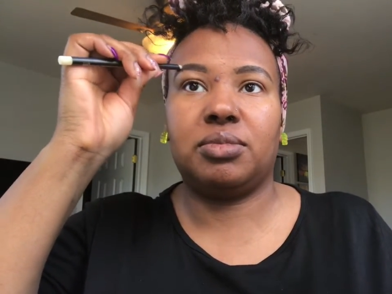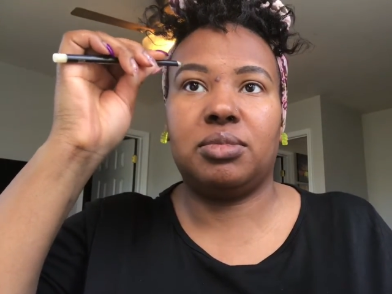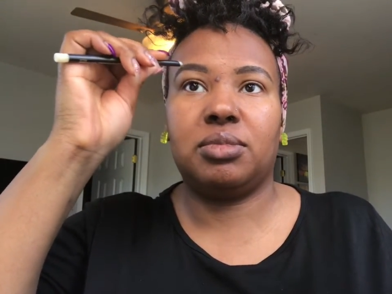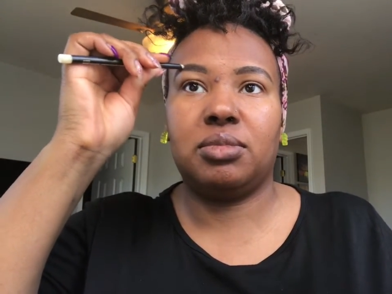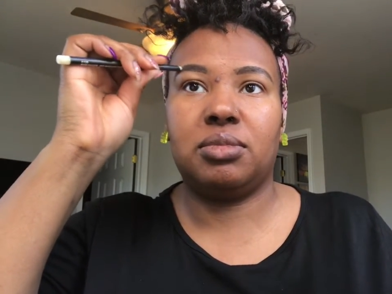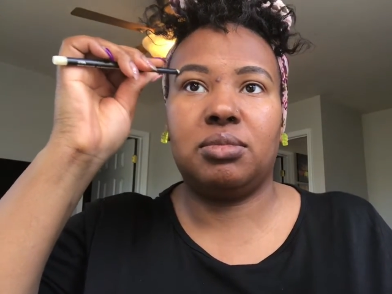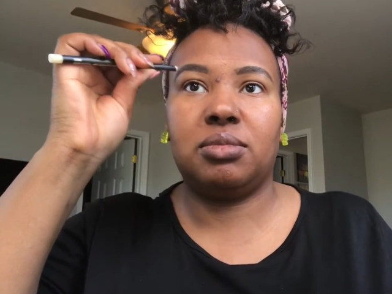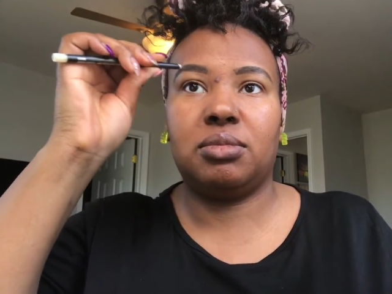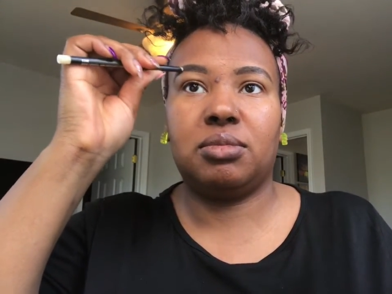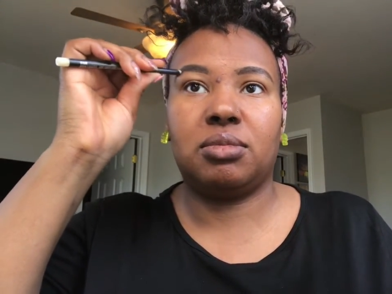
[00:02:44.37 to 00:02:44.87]

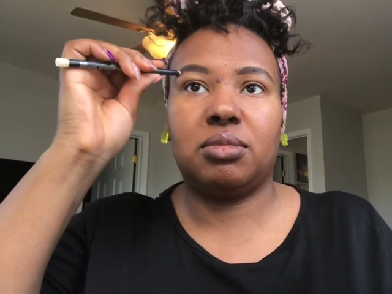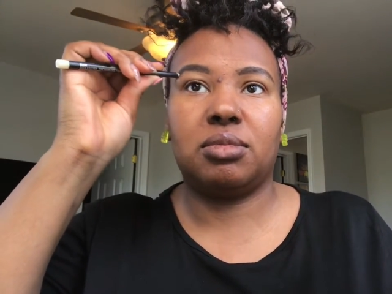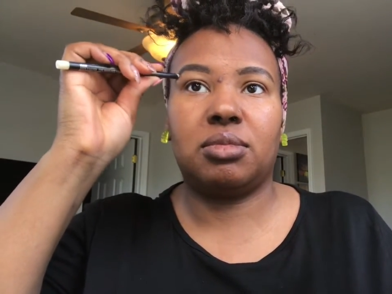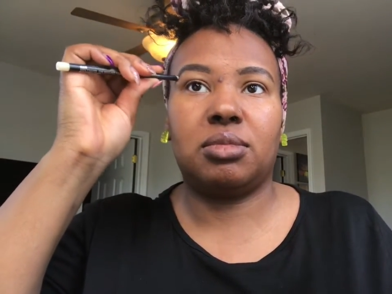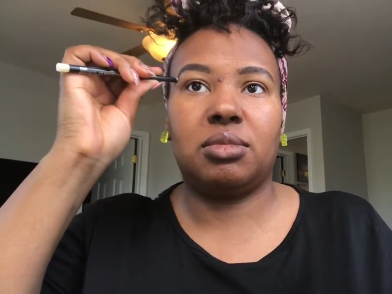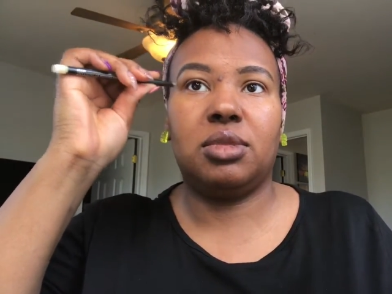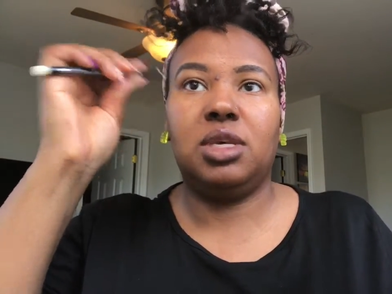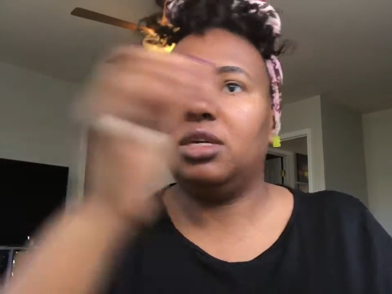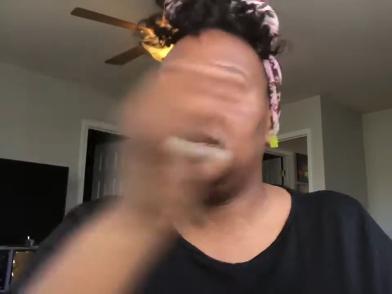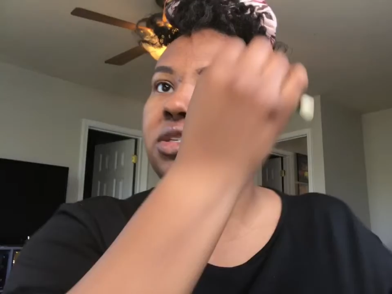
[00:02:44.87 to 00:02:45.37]
So the eyebrow
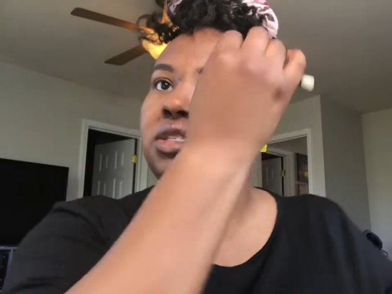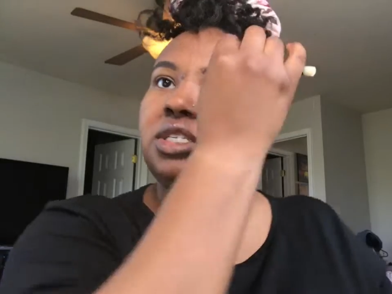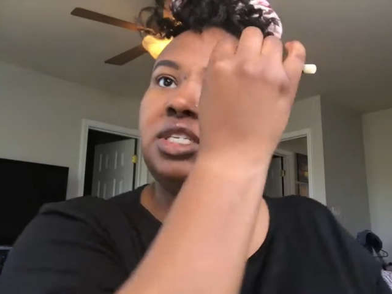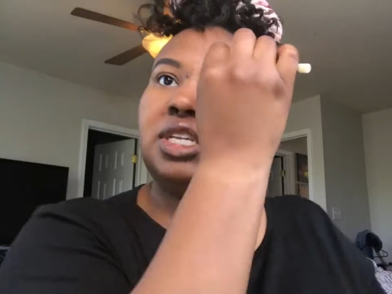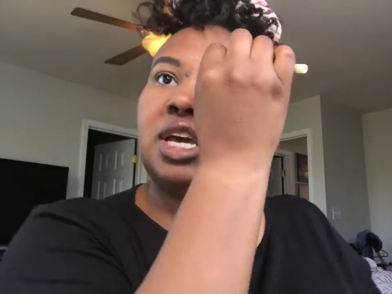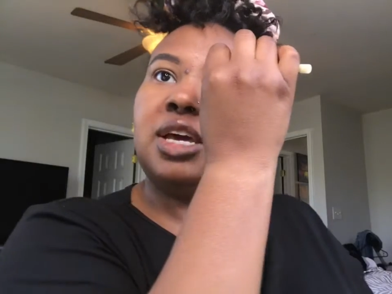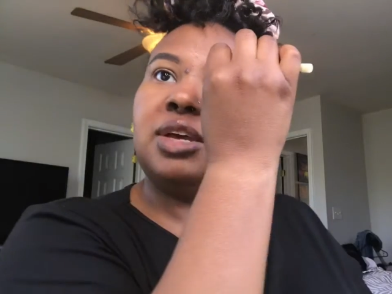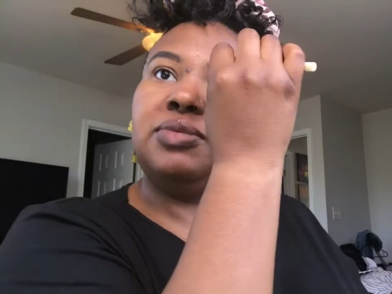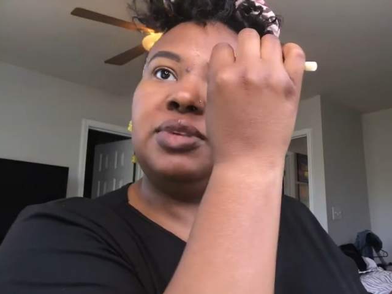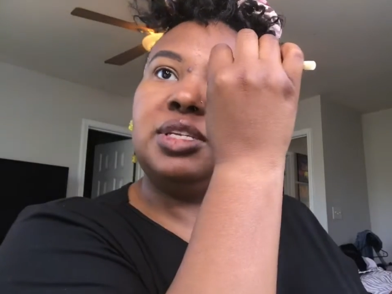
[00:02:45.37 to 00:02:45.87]
wax helps to
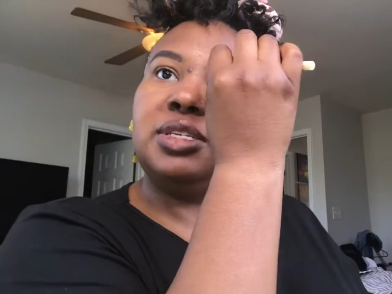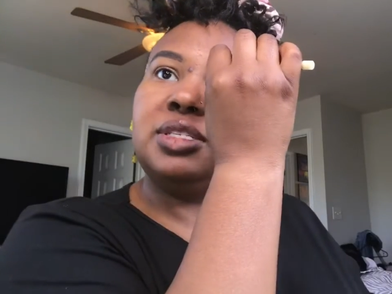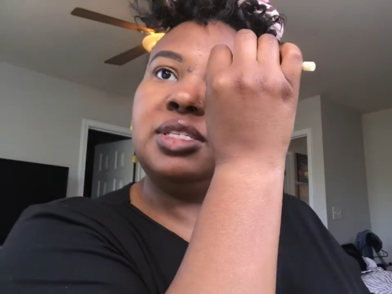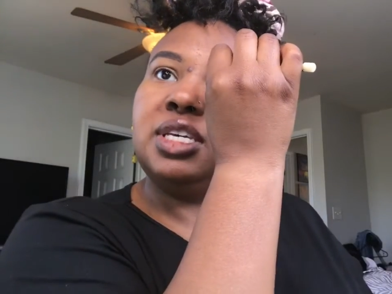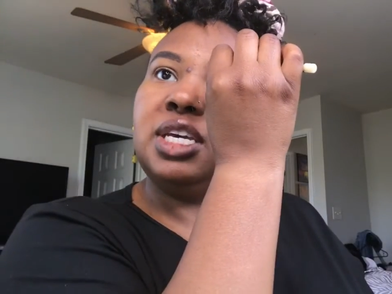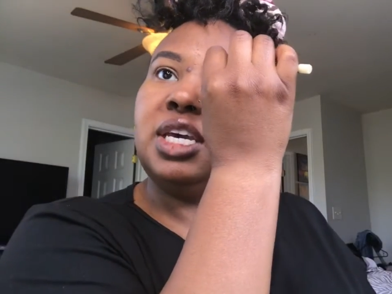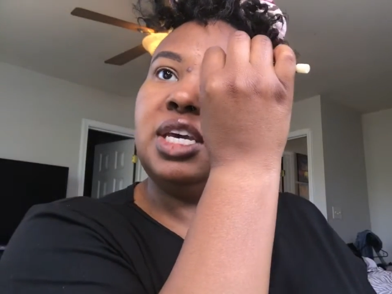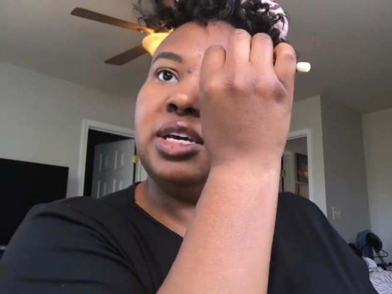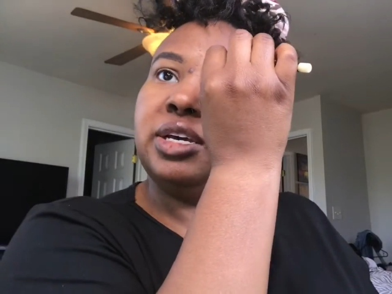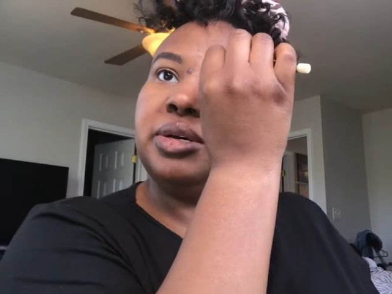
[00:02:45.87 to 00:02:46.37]
keep them in
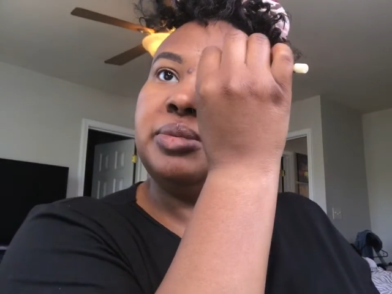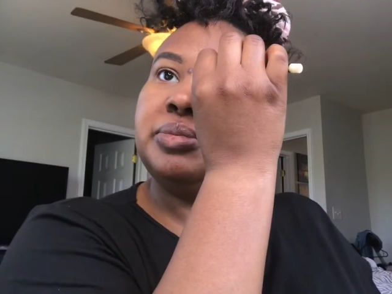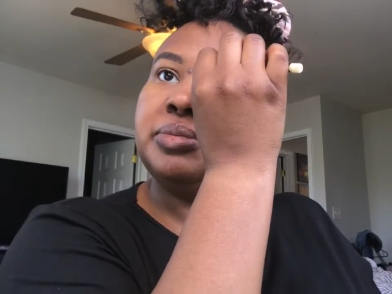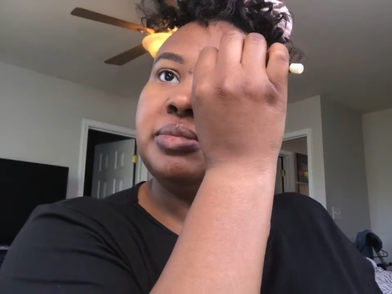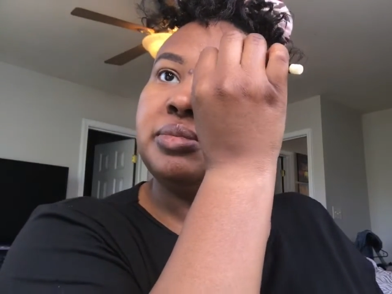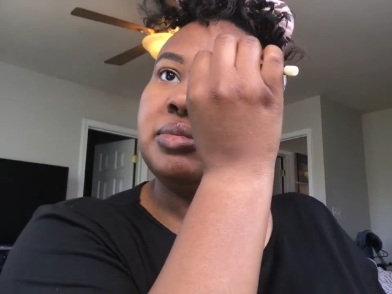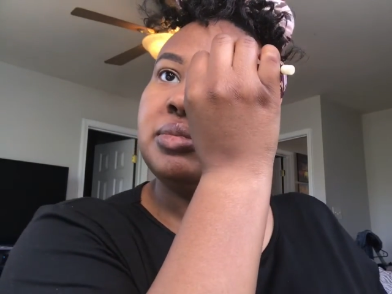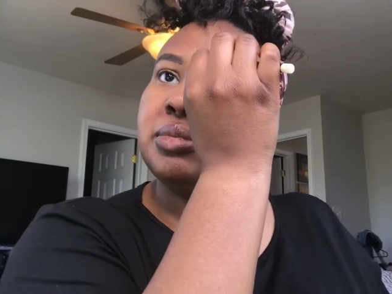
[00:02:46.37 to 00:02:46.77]
place.